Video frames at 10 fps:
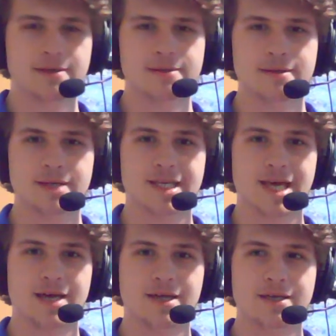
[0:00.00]

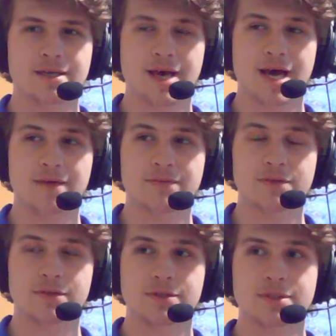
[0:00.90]
Again, after
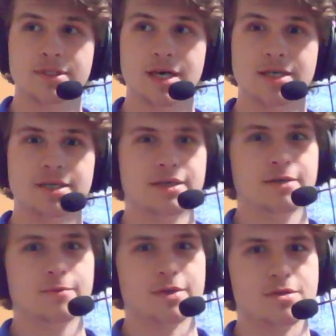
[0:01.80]
you're done
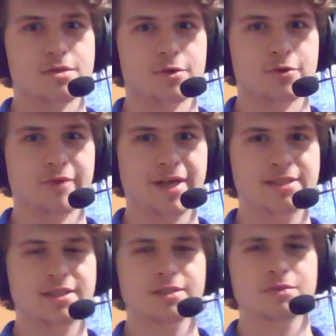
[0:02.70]
with your
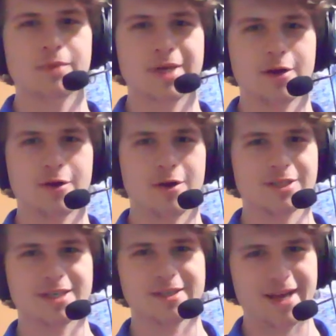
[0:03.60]
races, we are on to
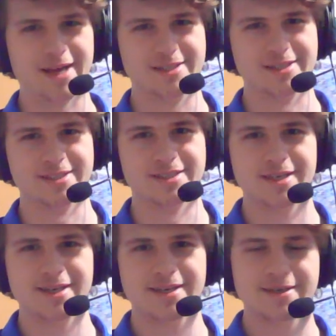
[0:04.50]
classes.
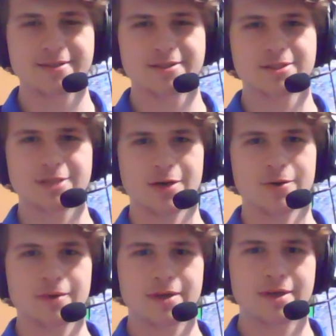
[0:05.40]

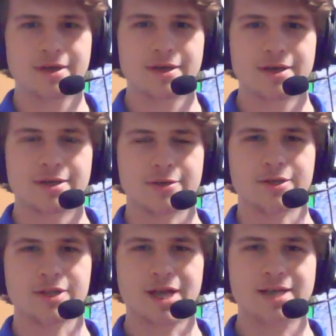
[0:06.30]
So your
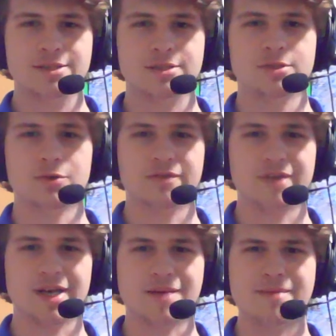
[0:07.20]
class is sort of
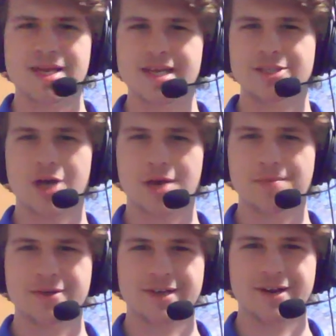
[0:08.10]
like a mini job that
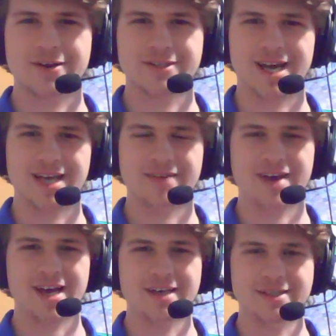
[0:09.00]
your character kind of
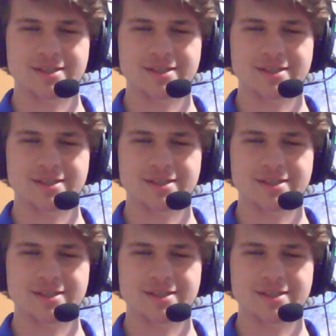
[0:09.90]
has.